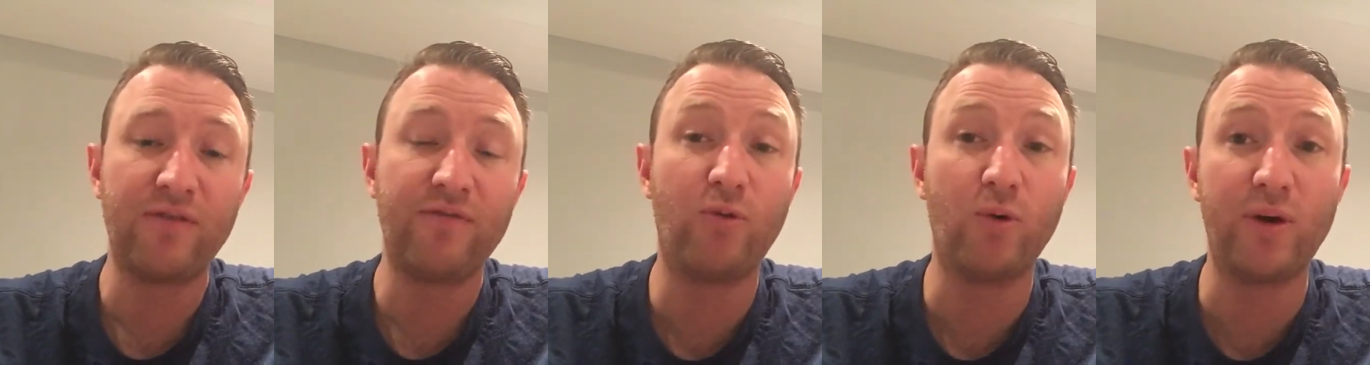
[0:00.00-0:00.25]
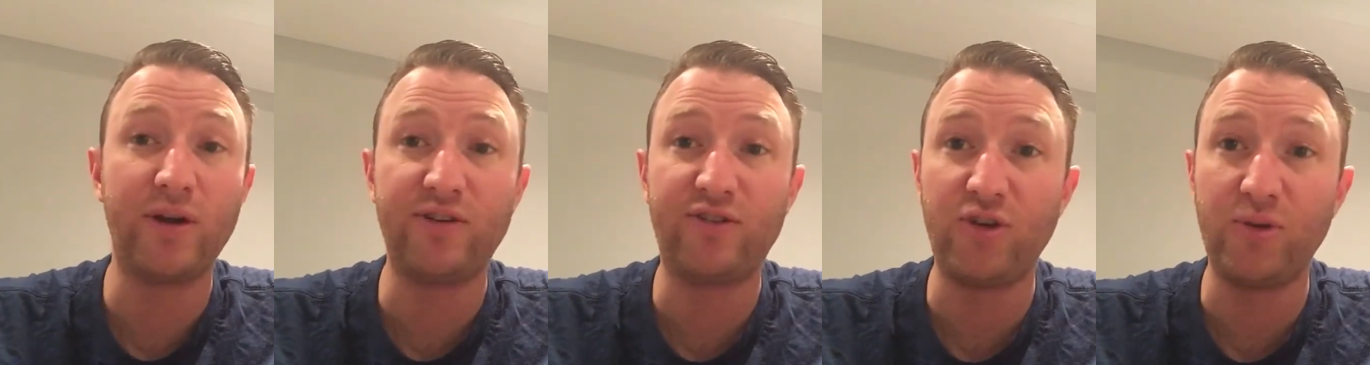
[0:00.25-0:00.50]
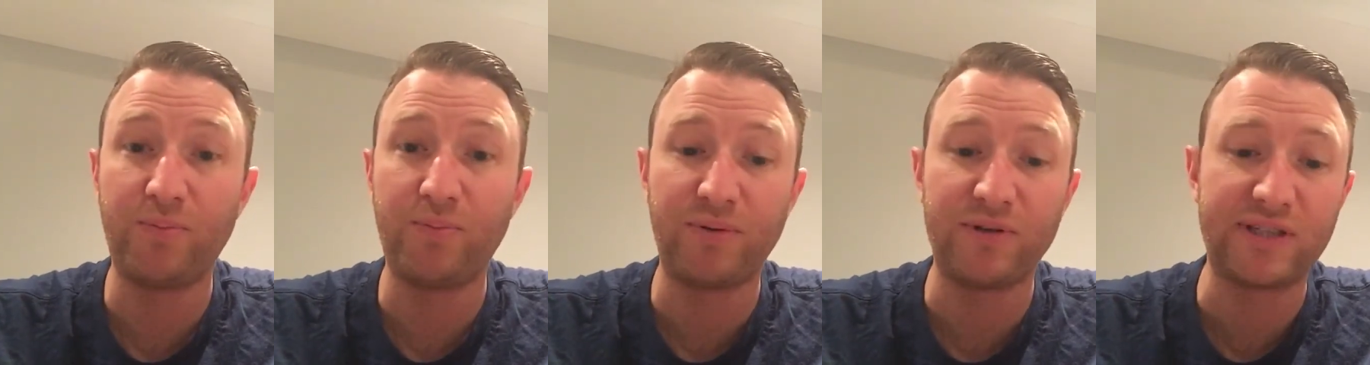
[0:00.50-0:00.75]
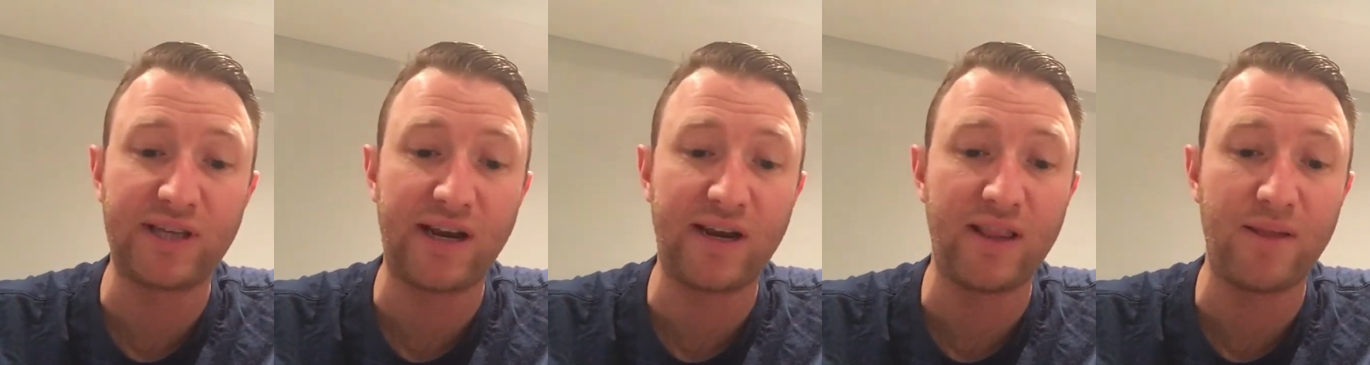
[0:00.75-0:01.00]

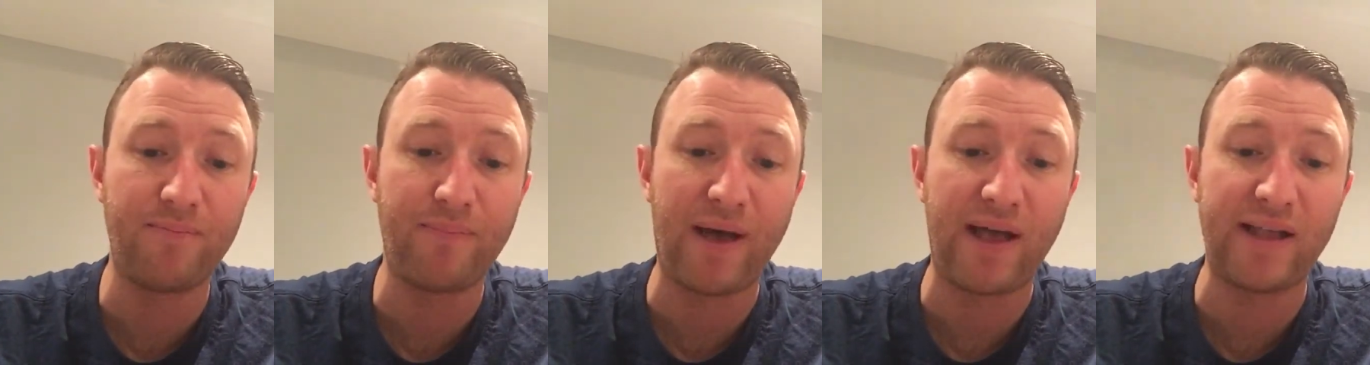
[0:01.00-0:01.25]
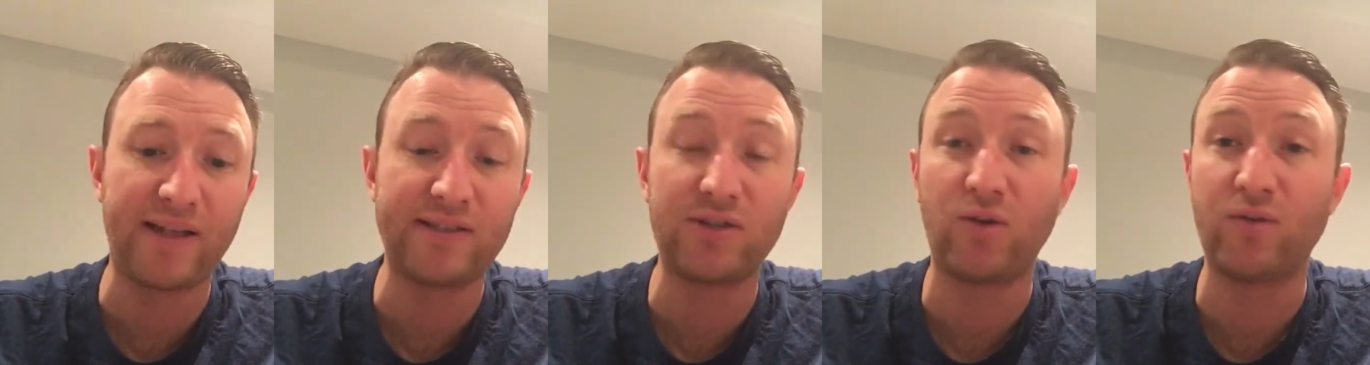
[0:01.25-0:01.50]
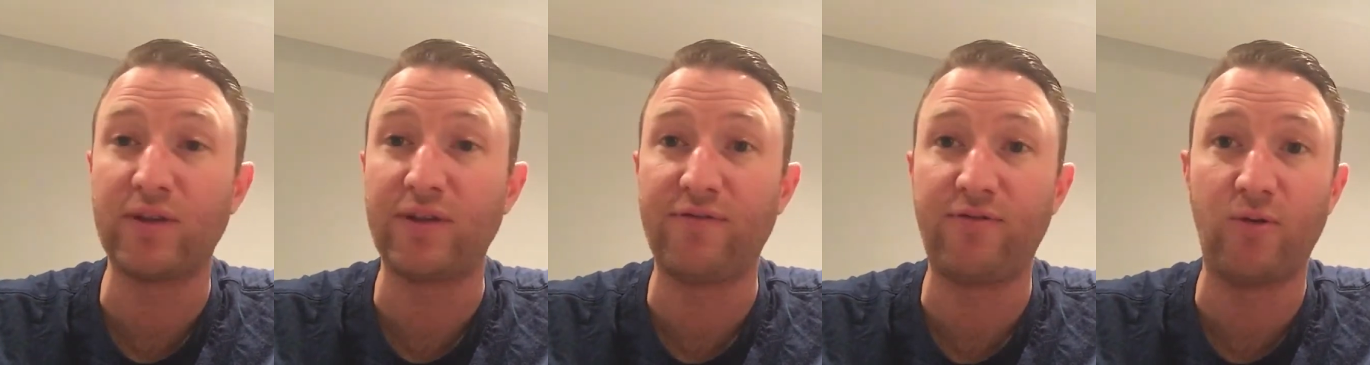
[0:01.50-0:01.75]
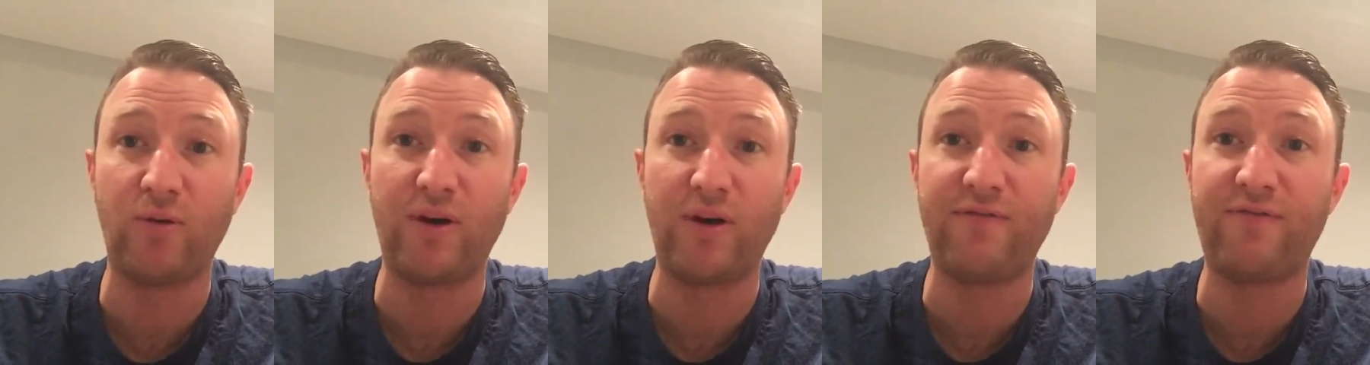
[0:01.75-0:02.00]
42% of the bets, only
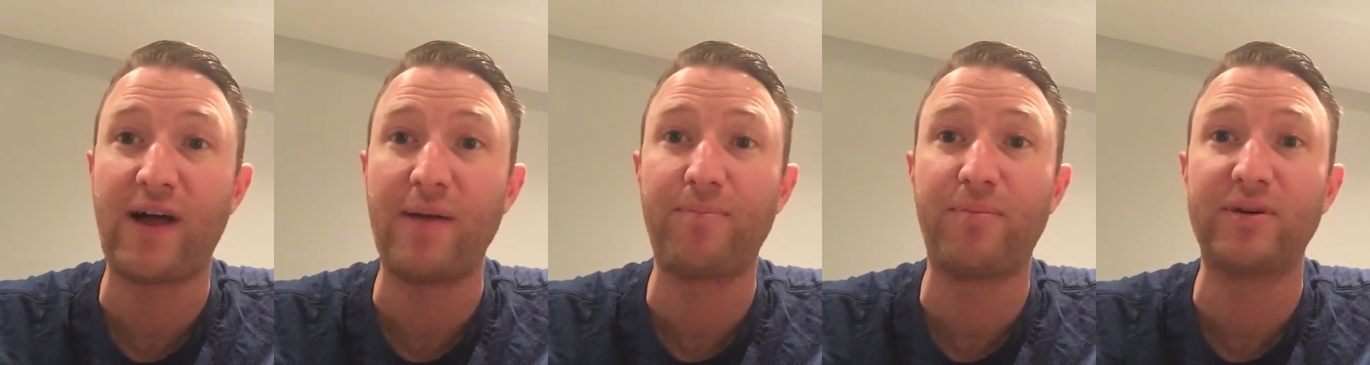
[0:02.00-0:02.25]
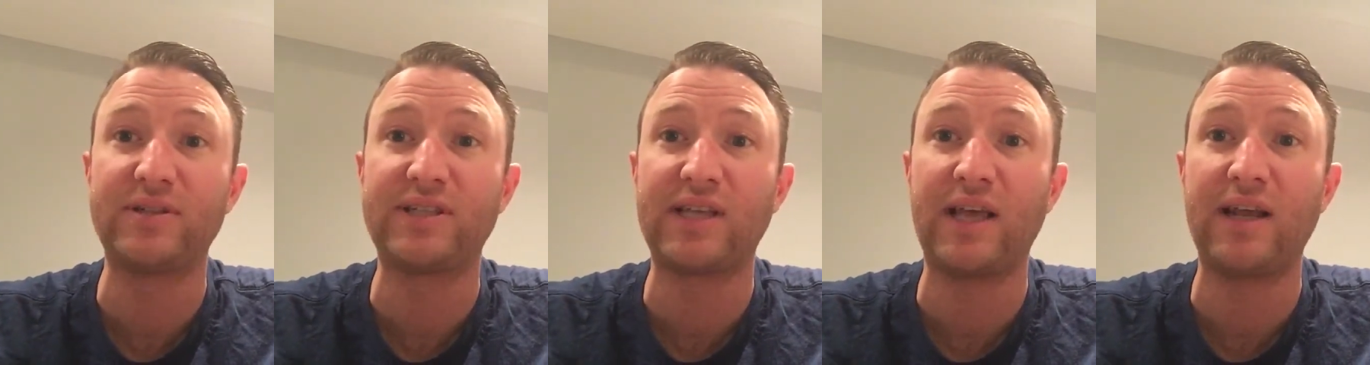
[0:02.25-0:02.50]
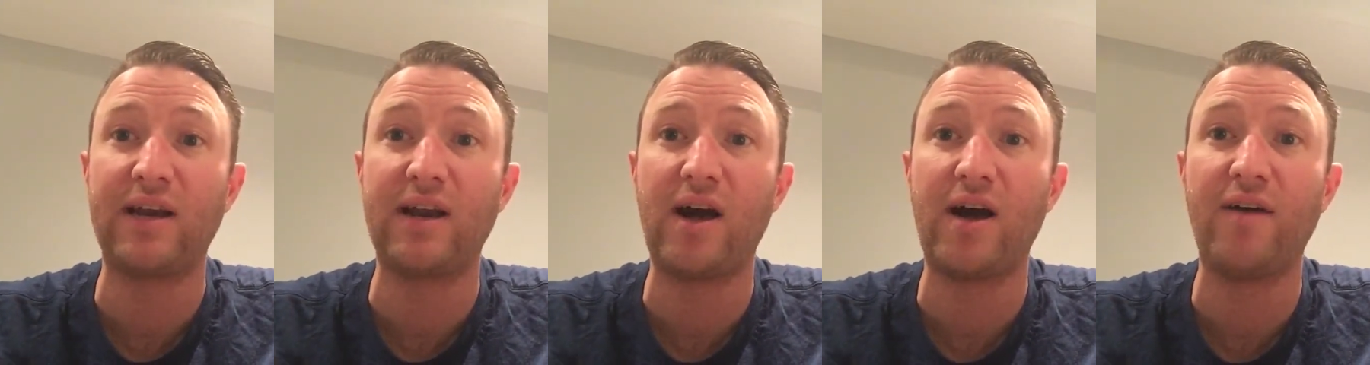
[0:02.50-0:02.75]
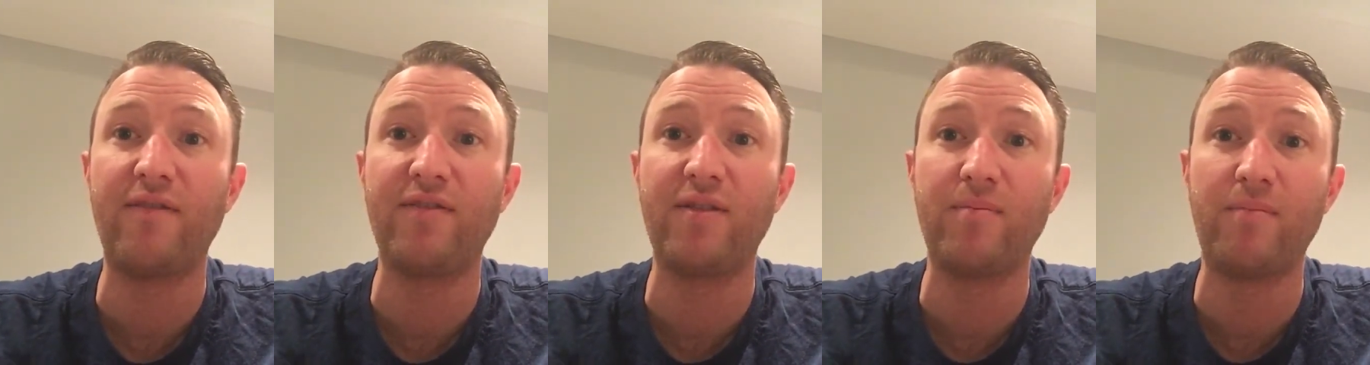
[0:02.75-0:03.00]
45%
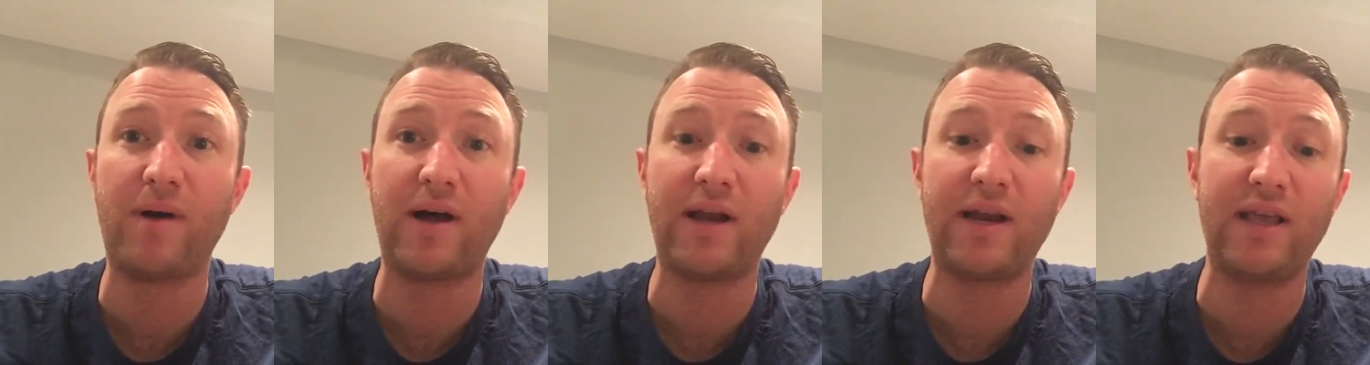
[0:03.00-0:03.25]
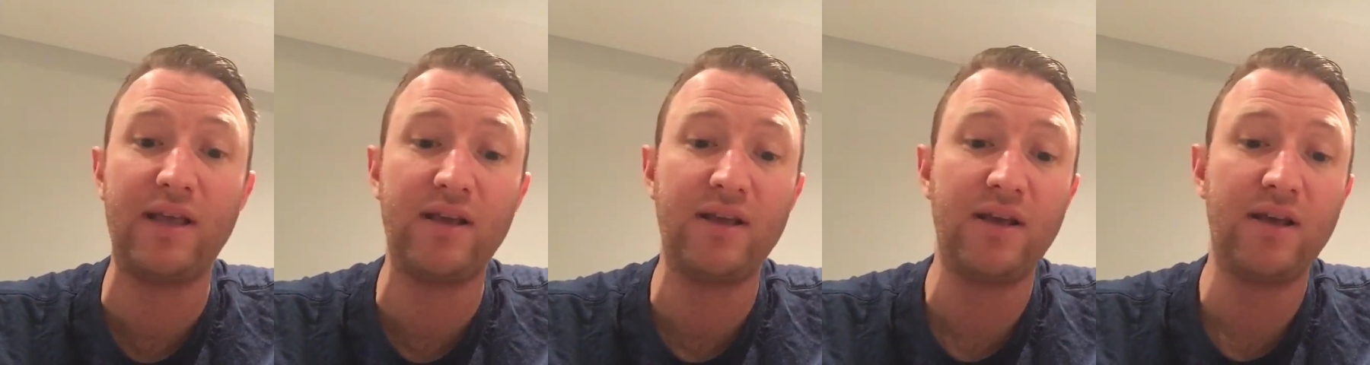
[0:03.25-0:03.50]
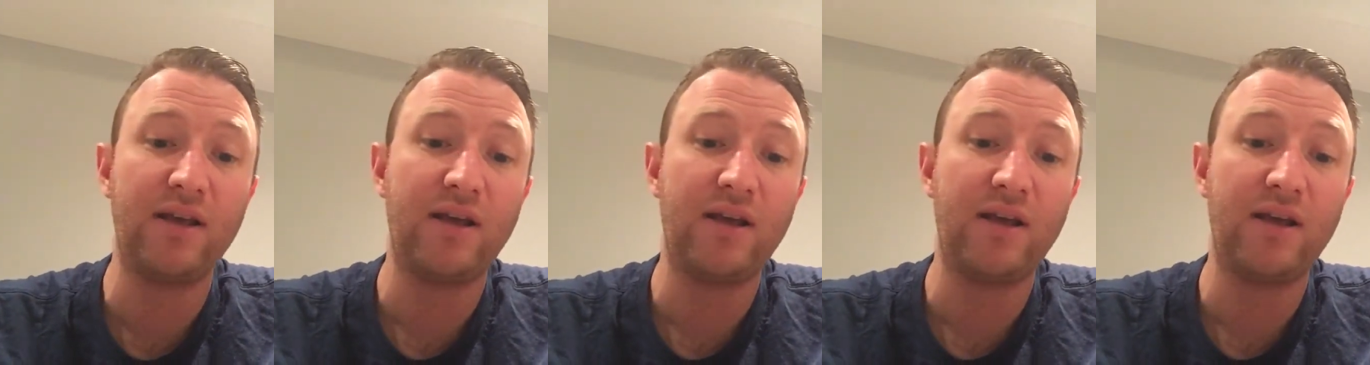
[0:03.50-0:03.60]
of the money